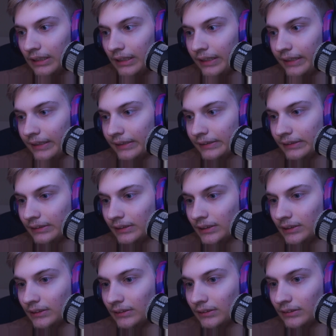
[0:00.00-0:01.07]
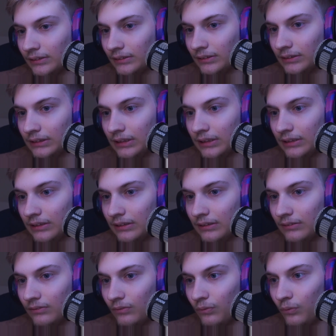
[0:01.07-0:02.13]
And
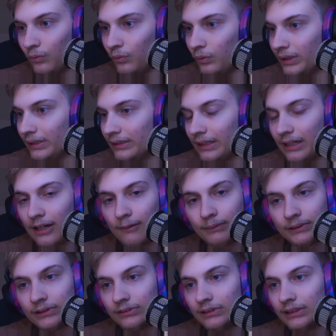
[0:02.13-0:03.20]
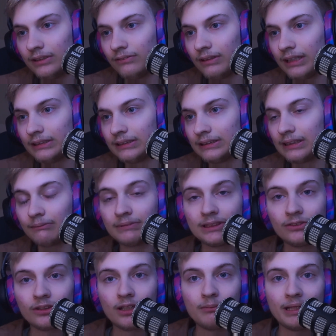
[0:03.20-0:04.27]
when that opportunity arises, I'm
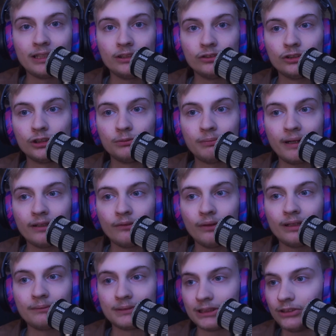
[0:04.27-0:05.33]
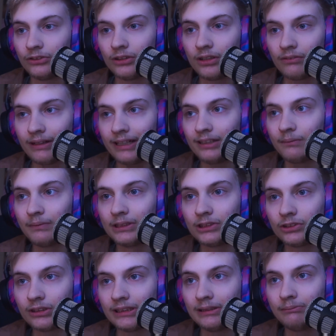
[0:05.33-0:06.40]
still going to make YouTube, by the way. I'm still going to randomly
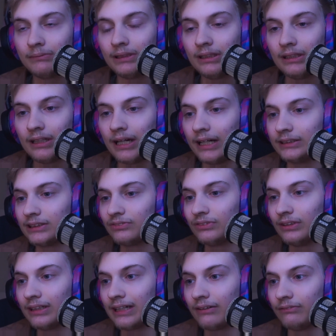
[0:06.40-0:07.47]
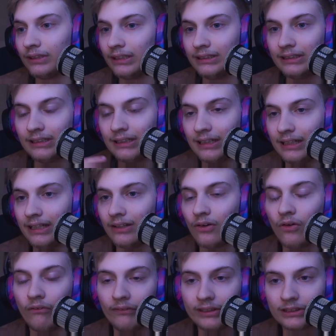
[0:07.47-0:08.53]
stream. I just feel like I really needed to get
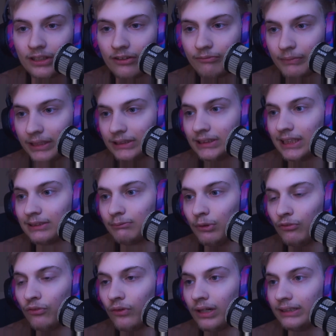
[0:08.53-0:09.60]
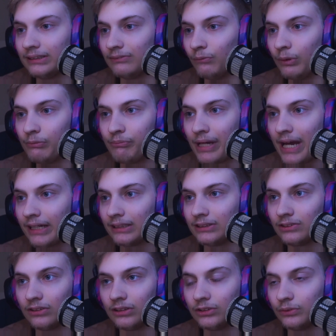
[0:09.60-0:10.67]
all this off my chest before I went back and
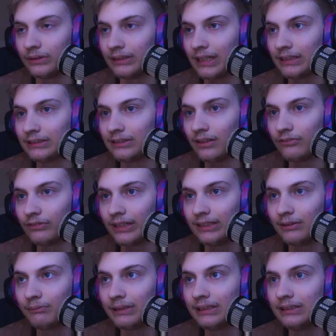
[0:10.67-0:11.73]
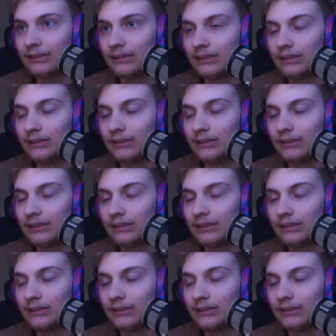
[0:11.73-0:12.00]
started doing that stuff randomly.